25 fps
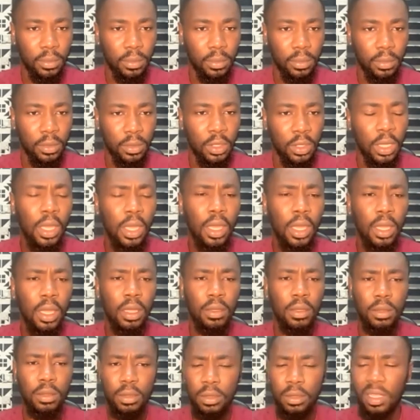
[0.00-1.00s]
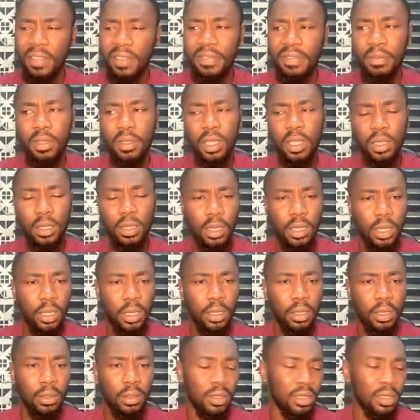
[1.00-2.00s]
Yeah,
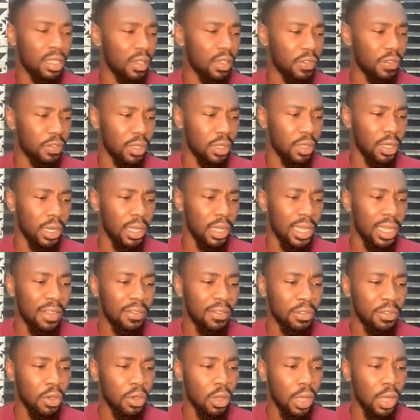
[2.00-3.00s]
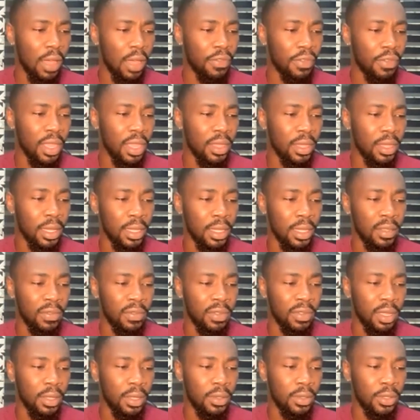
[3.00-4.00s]
definitely, definitely. I've entered
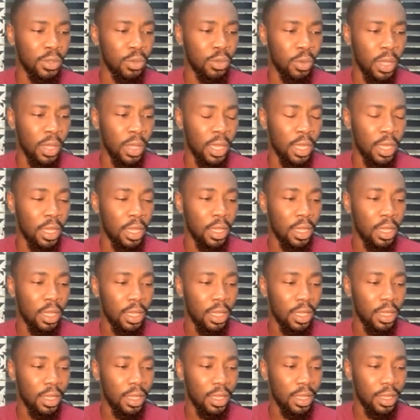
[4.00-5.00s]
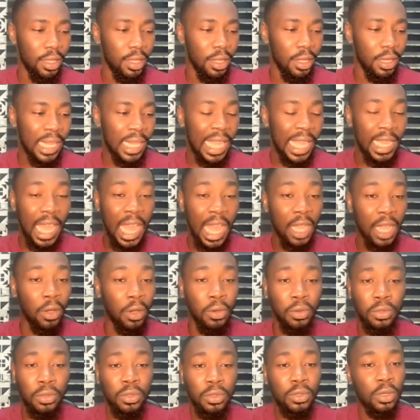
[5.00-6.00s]
events where like I
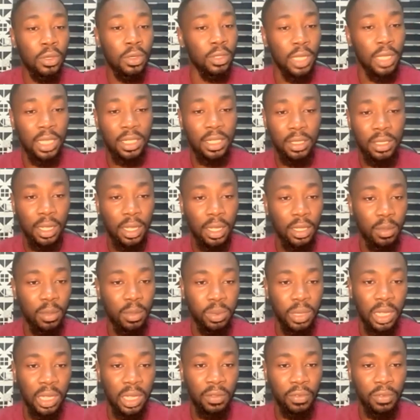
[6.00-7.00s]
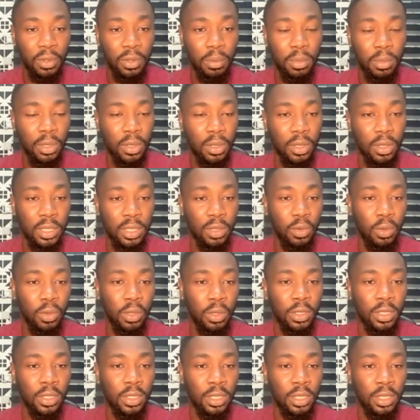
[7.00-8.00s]
couldn't understand the platform because it
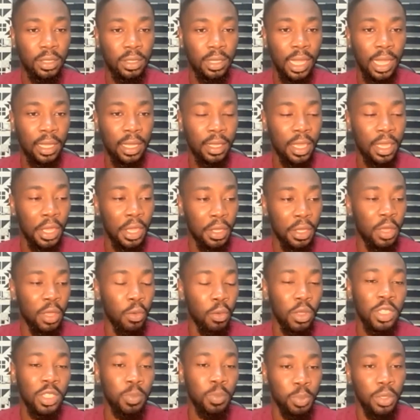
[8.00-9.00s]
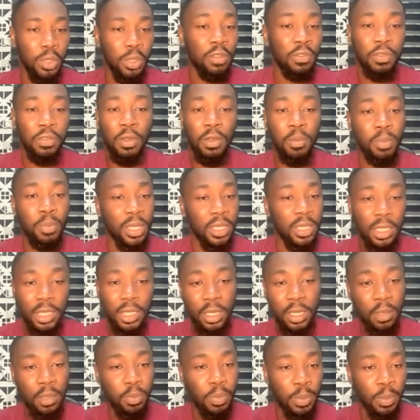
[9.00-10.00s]
was built for
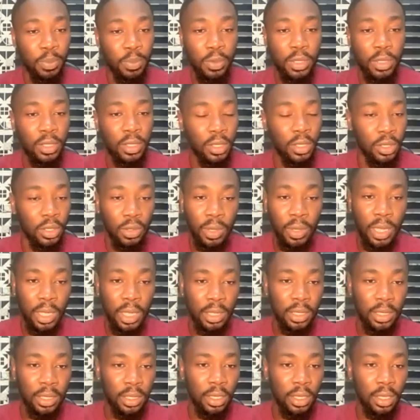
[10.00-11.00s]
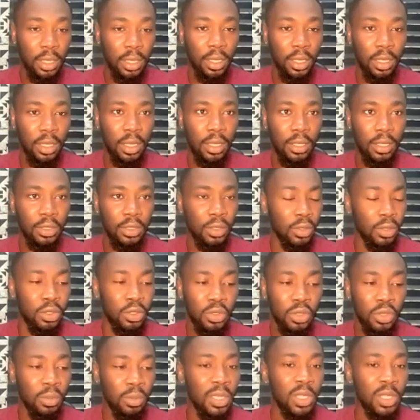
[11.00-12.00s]
basically people in the US. So
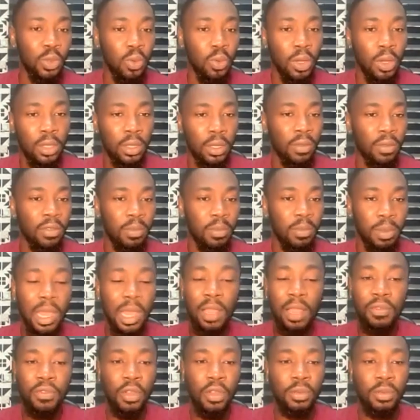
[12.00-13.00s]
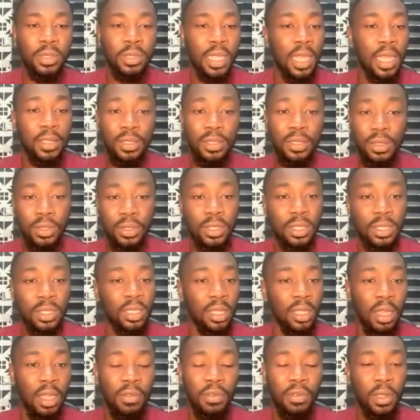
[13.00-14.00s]
Zoom is one of the platforms that is used
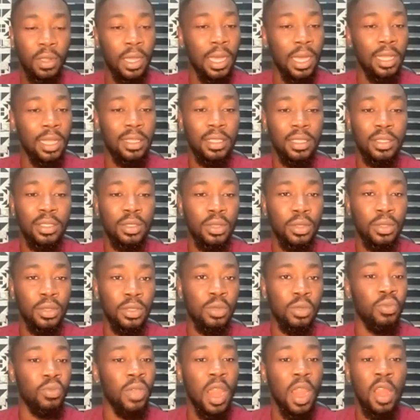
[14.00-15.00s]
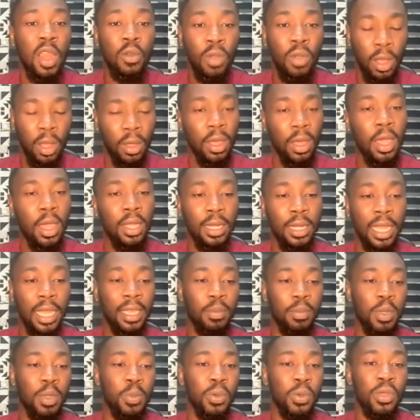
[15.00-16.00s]
in Africa and it's used very well.
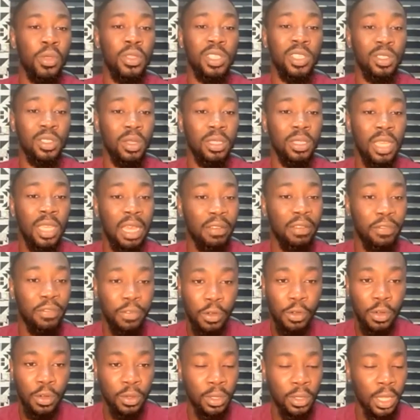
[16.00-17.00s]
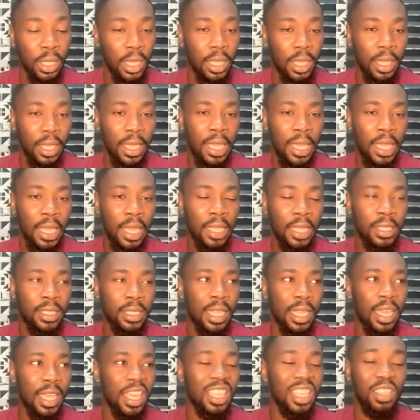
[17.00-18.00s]
Like people use it on their phone. It's
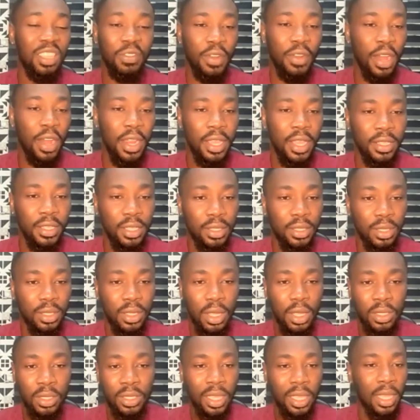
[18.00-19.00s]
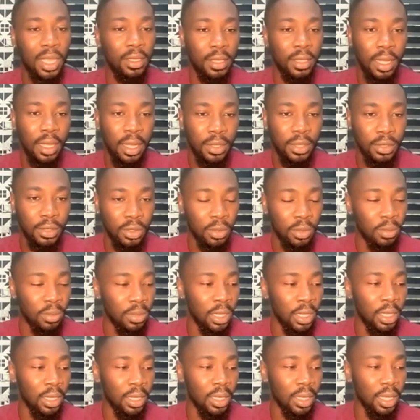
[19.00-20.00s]
very easy to just enter a Zoom
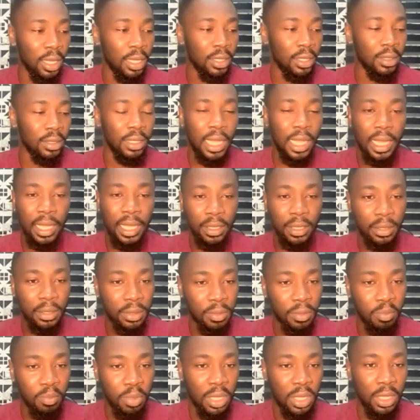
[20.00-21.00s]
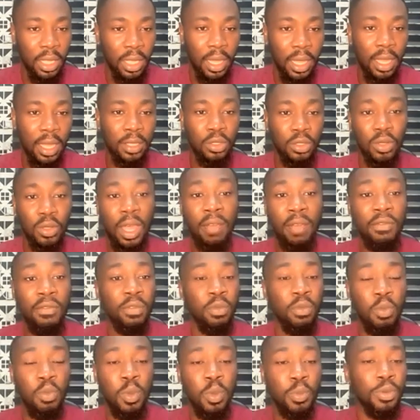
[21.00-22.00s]
link and like be there. So
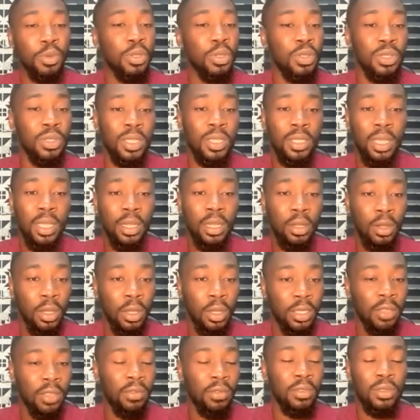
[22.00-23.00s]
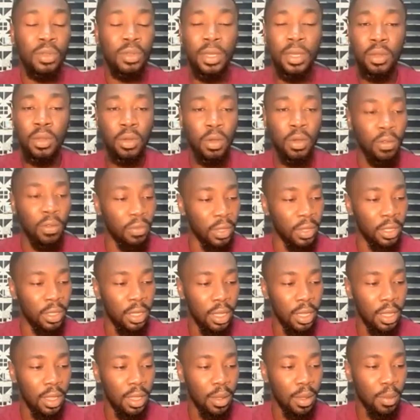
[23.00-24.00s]
people use it a lot, even during COVID.
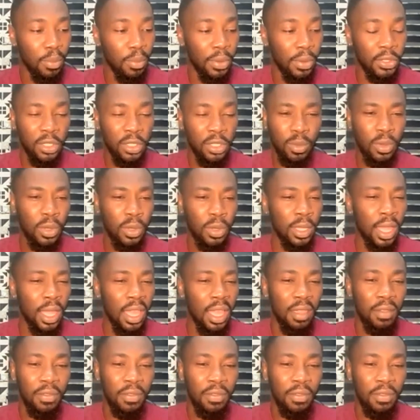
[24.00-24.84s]
But some other